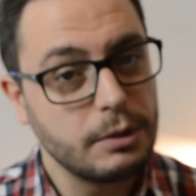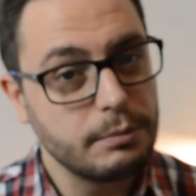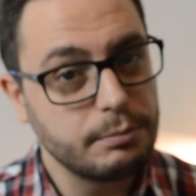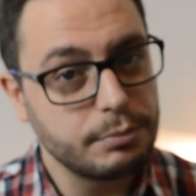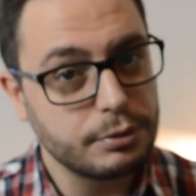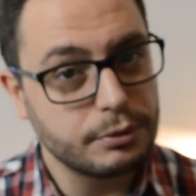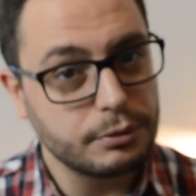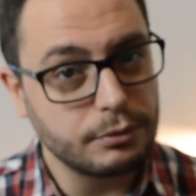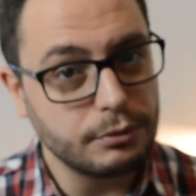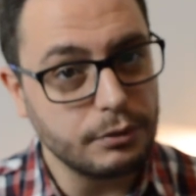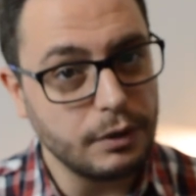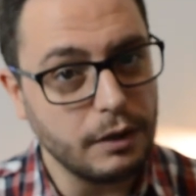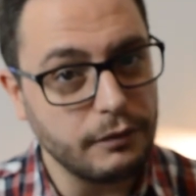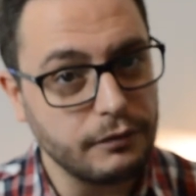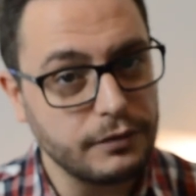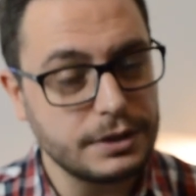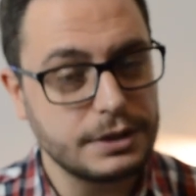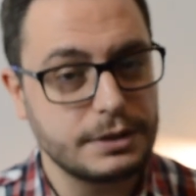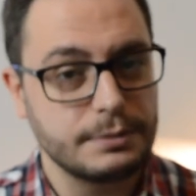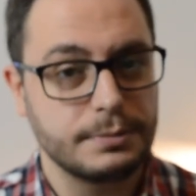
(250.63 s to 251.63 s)

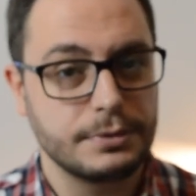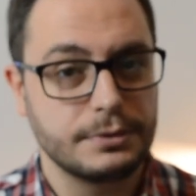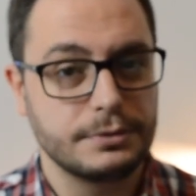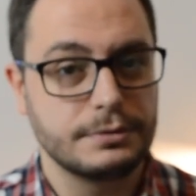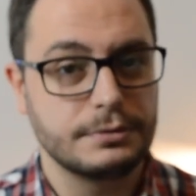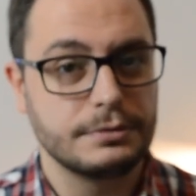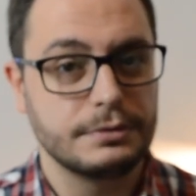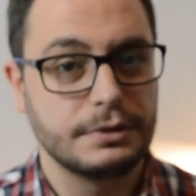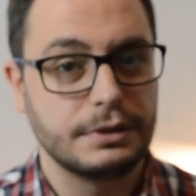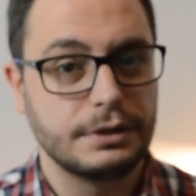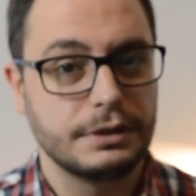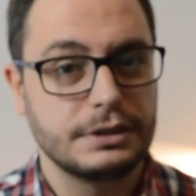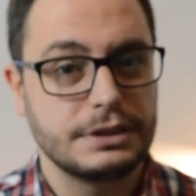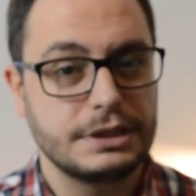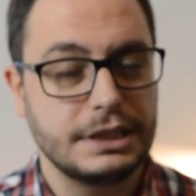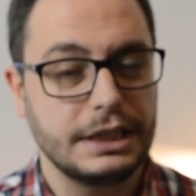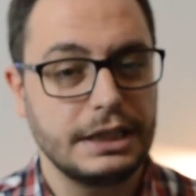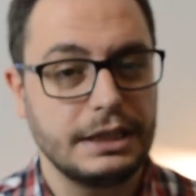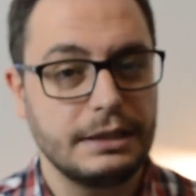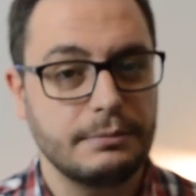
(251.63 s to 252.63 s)
profitable
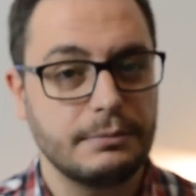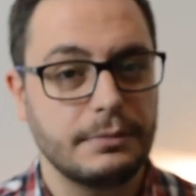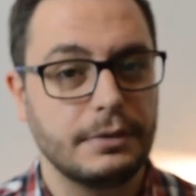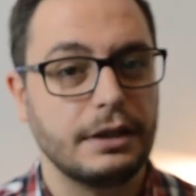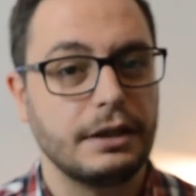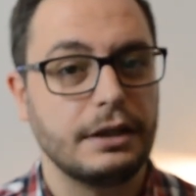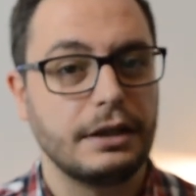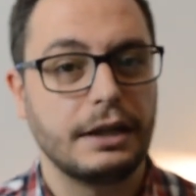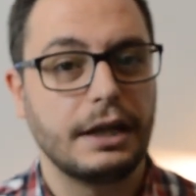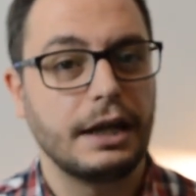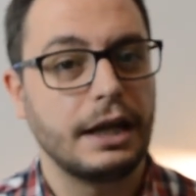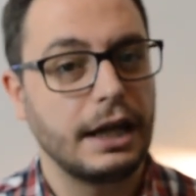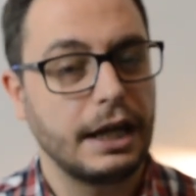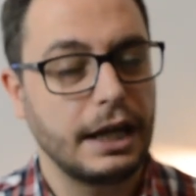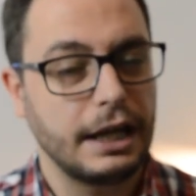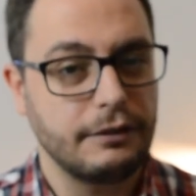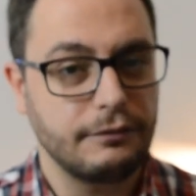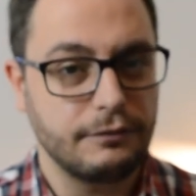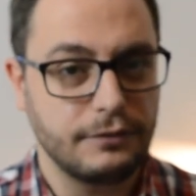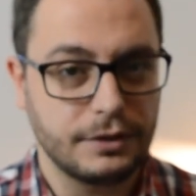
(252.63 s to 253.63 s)
team
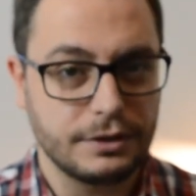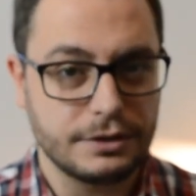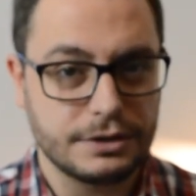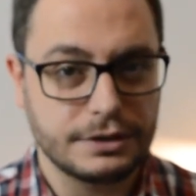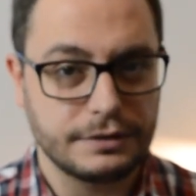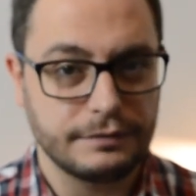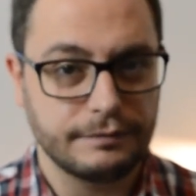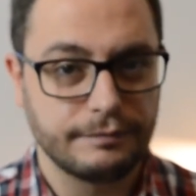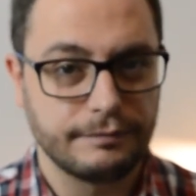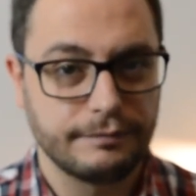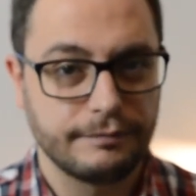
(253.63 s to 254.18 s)
and function.